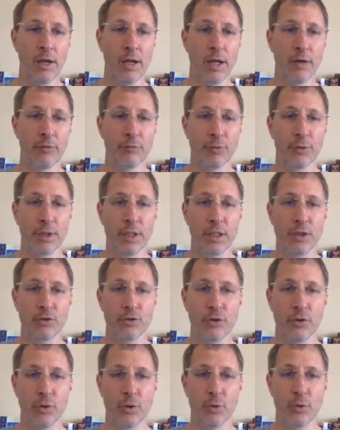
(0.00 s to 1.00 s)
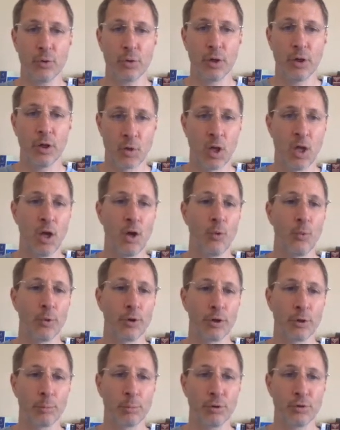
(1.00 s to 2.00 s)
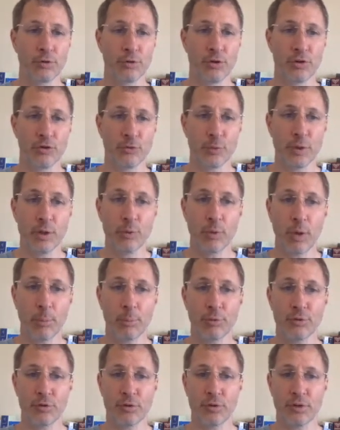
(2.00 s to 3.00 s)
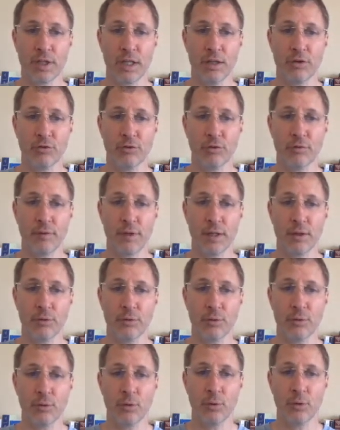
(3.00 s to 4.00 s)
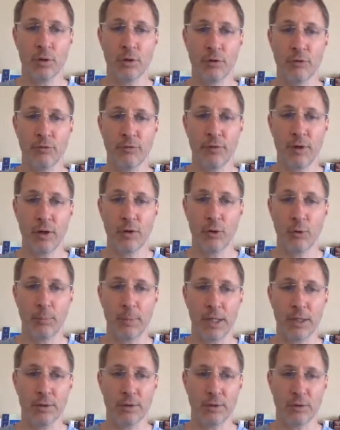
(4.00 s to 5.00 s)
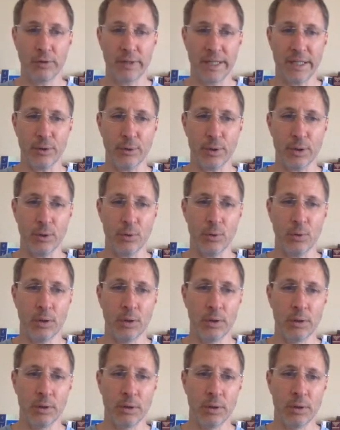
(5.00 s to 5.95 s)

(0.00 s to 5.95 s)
And for each node, we're going to print the string representation of that node, followed by a little arrow.